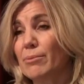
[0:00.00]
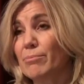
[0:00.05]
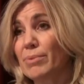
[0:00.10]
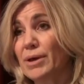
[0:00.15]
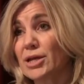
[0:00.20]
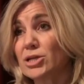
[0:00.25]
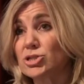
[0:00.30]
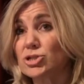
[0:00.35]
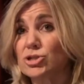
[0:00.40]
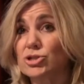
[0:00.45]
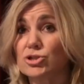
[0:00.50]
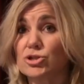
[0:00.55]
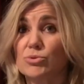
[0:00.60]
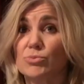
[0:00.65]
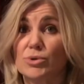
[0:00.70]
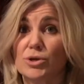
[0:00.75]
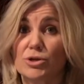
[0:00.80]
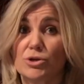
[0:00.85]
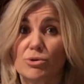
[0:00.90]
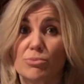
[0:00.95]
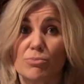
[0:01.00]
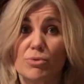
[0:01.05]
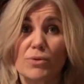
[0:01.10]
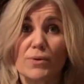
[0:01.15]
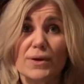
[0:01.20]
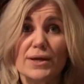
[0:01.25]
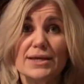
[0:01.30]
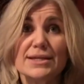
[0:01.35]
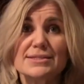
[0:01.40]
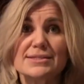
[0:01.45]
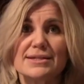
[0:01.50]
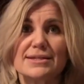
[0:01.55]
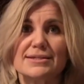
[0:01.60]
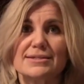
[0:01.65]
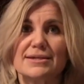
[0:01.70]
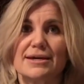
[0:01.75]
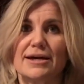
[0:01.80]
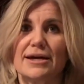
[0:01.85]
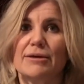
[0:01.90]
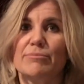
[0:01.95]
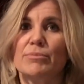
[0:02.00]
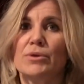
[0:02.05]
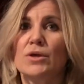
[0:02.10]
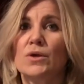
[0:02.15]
patient or one of your employees at a time,